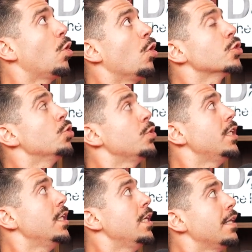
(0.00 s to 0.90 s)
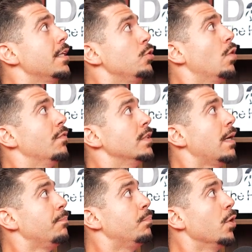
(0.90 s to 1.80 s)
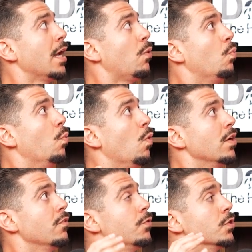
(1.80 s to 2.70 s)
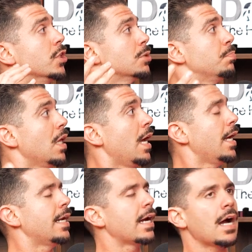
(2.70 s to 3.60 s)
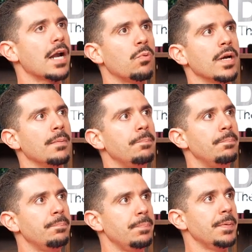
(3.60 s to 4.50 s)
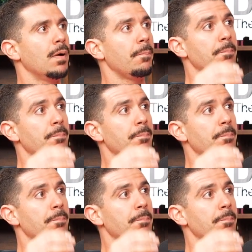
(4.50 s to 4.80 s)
also key. I think you have put on a wonderful display, and I kind of want to